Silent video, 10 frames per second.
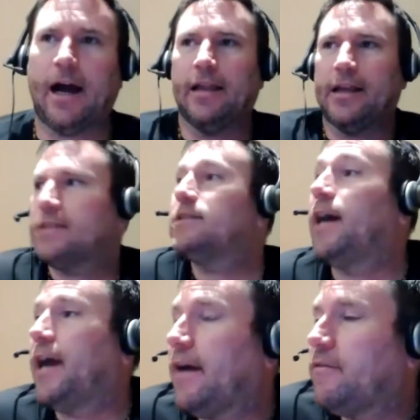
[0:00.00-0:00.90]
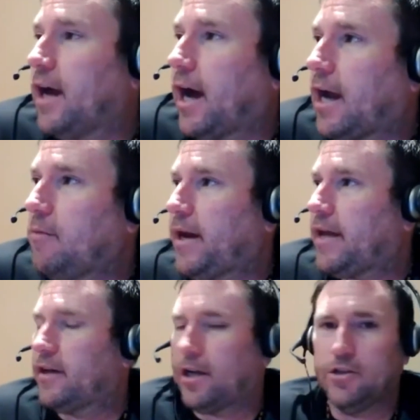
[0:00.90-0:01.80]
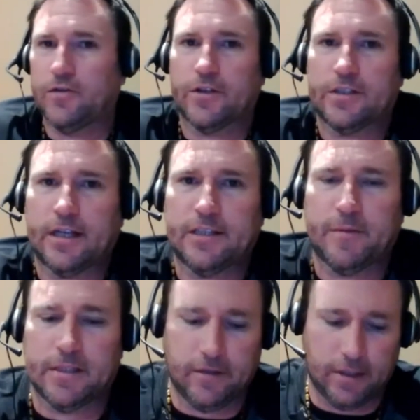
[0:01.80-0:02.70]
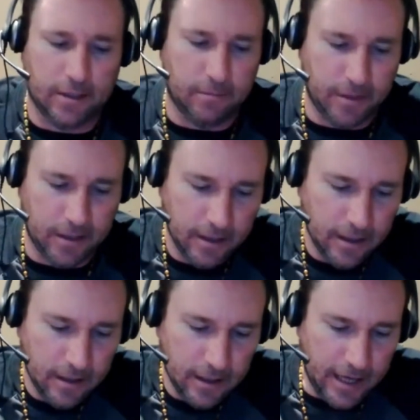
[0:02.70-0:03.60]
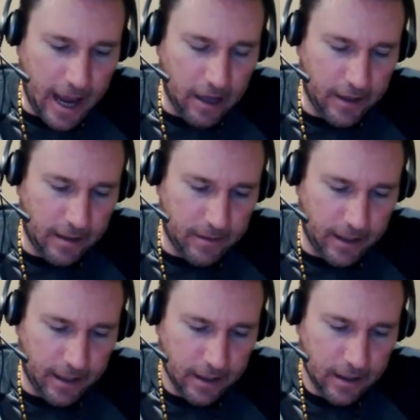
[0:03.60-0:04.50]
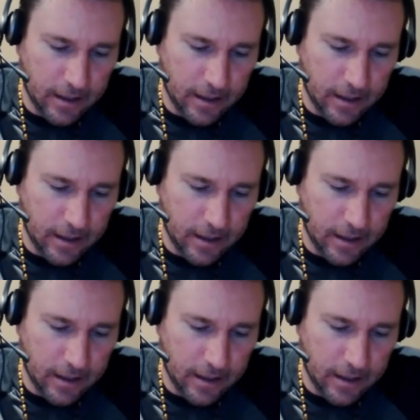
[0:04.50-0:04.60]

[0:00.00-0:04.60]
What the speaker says: like I said, I have an iPad that I use for sets specifically, but now that I'm like,